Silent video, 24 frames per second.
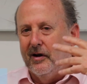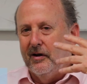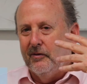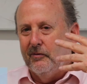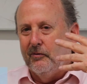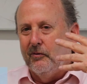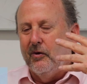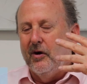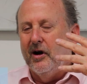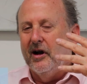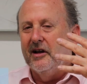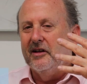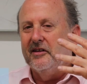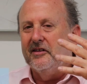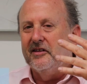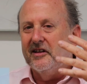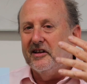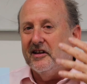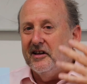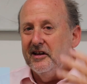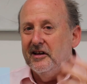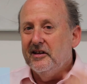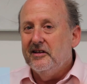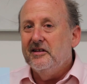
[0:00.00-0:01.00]
why the
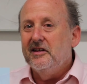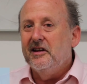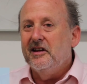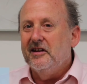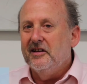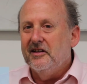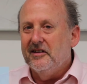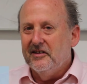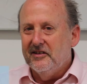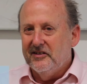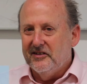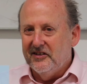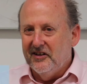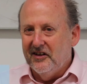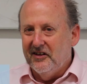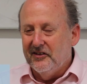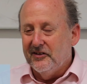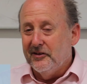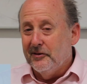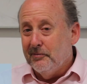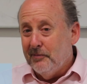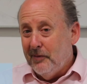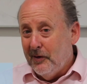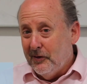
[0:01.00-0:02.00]
kidney cell,
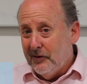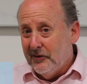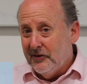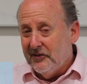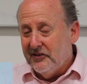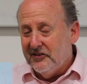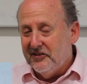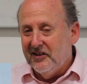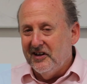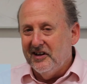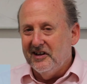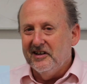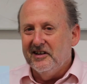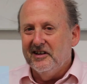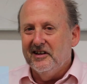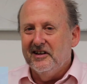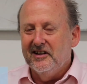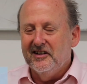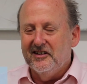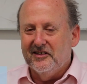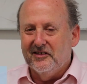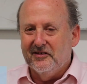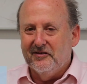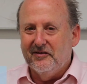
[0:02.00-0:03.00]
the podocyte,
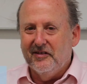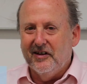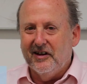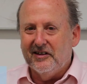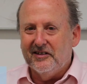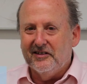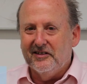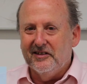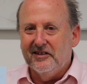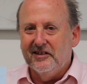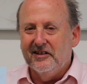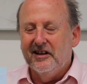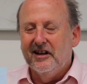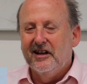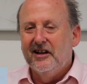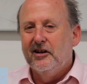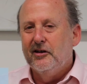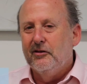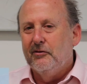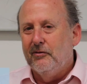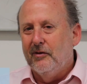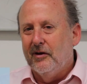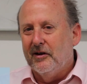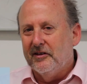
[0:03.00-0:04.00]
is affected,
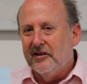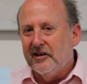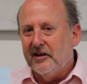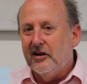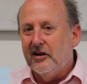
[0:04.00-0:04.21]
why the